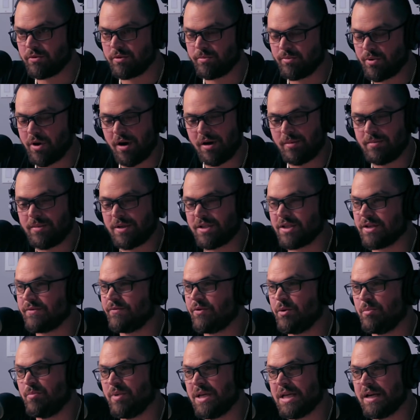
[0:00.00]
The problem is
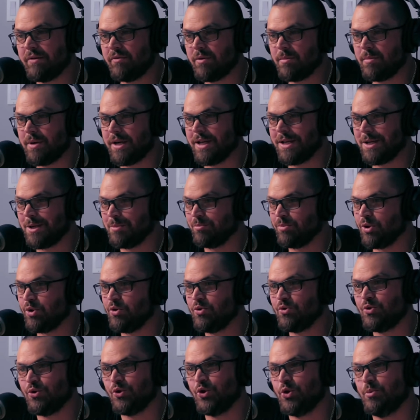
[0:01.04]
if you beat everybody up
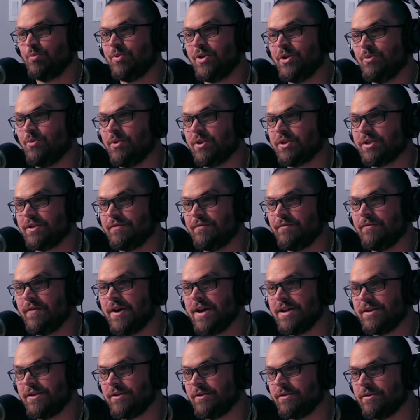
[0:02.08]
local, nobody wants to
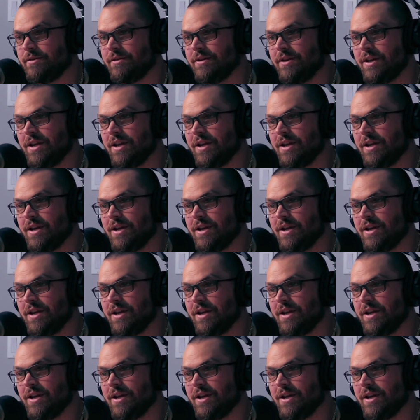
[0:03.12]
fight you.